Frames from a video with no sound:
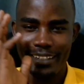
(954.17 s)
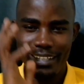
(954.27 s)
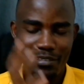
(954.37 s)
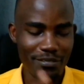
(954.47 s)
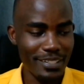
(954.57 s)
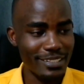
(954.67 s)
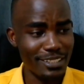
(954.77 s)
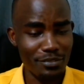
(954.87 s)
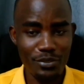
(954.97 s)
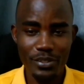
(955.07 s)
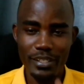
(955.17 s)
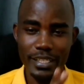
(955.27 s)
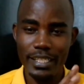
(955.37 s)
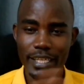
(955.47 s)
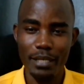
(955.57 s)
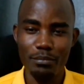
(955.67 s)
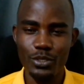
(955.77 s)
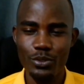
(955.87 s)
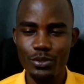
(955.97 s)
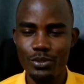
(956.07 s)
if this review really helped
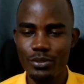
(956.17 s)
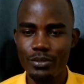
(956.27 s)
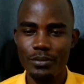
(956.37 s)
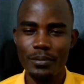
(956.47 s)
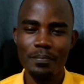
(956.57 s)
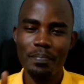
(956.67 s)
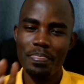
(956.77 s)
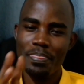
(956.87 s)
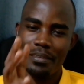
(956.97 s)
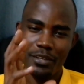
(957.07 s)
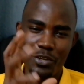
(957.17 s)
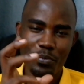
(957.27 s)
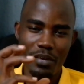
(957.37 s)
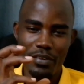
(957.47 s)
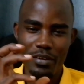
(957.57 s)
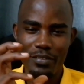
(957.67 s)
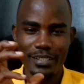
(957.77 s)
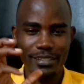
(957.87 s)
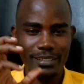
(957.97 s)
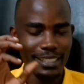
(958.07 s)
you, do me a
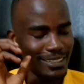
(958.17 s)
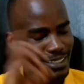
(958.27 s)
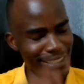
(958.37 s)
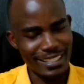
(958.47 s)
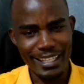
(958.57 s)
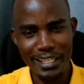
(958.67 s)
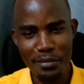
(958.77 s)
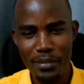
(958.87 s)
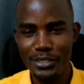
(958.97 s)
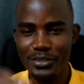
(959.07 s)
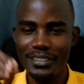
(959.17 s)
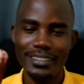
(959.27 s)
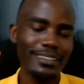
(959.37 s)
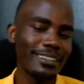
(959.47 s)
favor, just hit the like button,